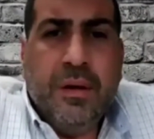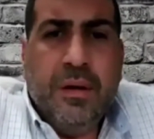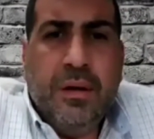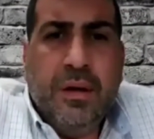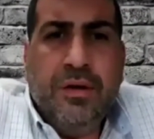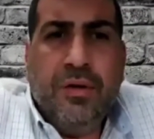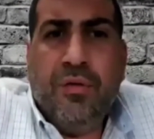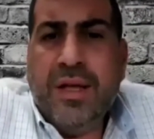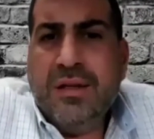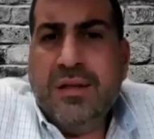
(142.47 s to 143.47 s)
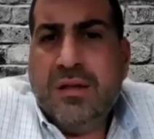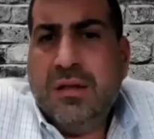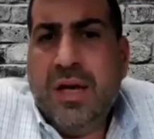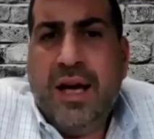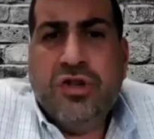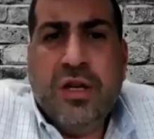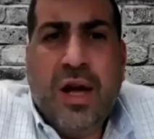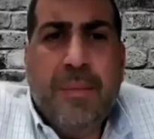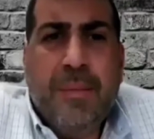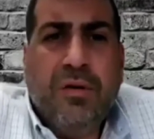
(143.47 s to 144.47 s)
The rent is
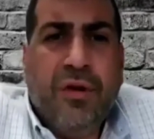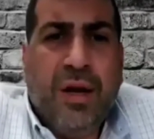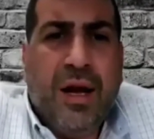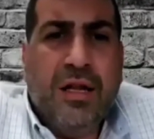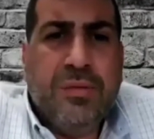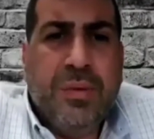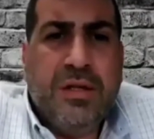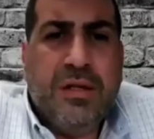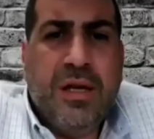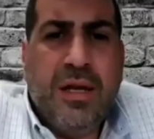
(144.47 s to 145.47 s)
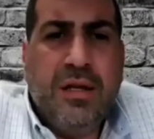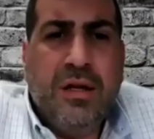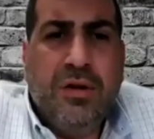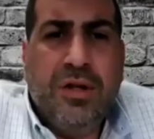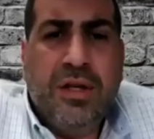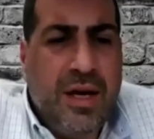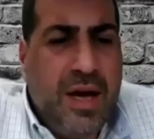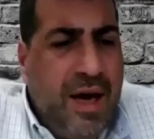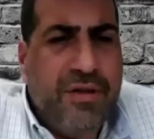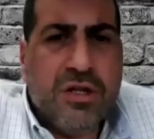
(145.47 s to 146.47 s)
astronomical for a lot of these places, and they
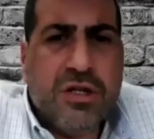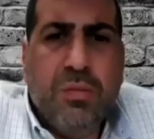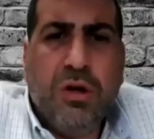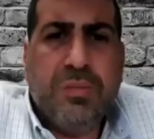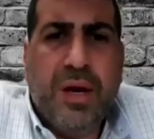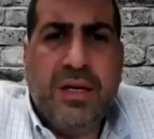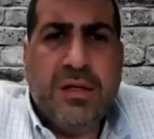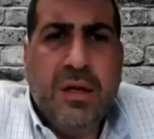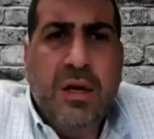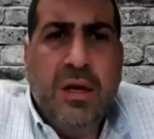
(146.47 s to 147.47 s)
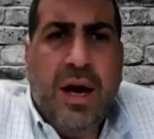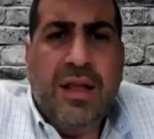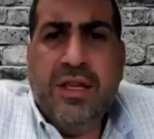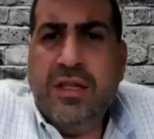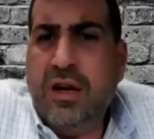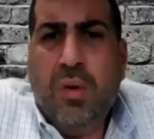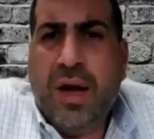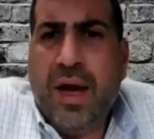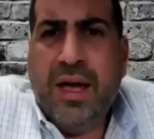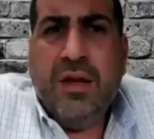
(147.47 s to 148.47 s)
have their small space, and they did
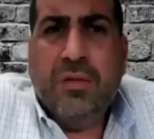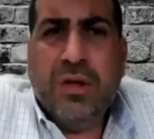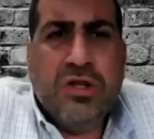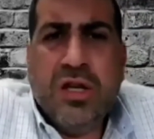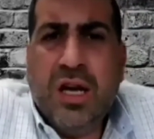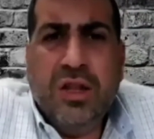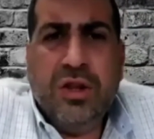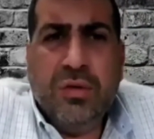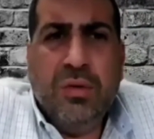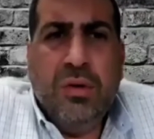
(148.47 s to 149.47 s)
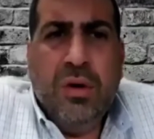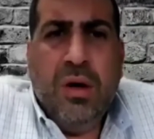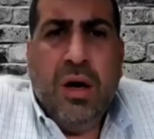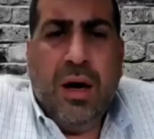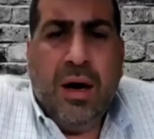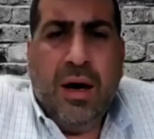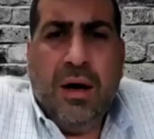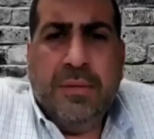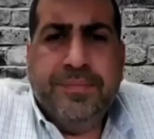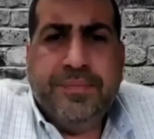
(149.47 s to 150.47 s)
okay. They were just getting through
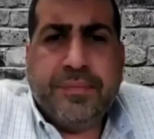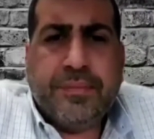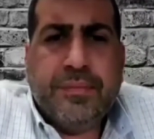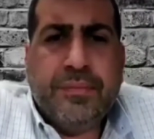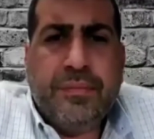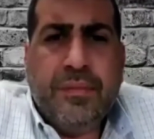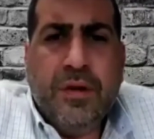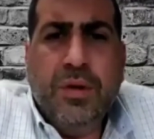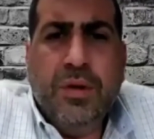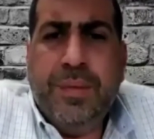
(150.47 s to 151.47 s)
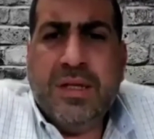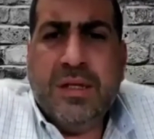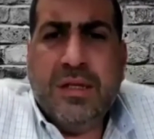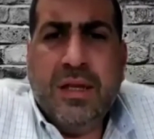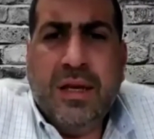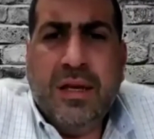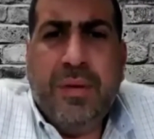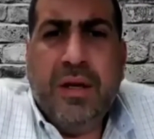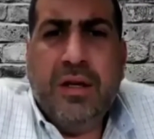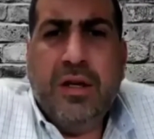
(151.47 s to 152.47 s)
um, with the business they did.
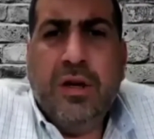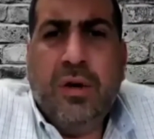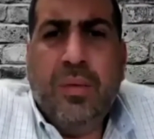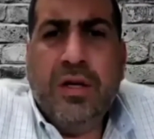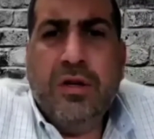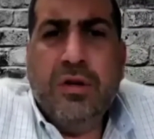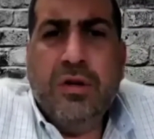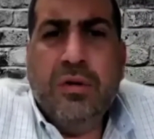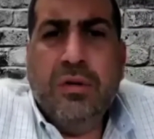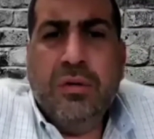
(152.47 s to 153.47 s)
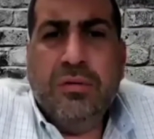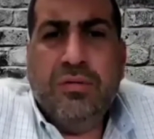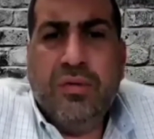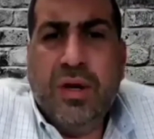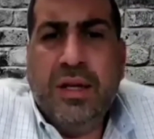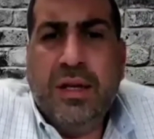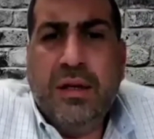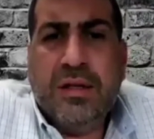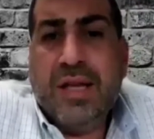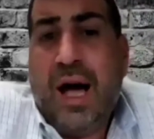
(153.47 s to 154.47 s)
But when you really
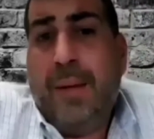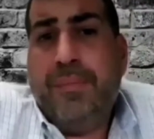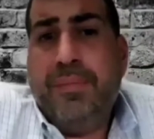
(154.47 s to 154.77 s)
stop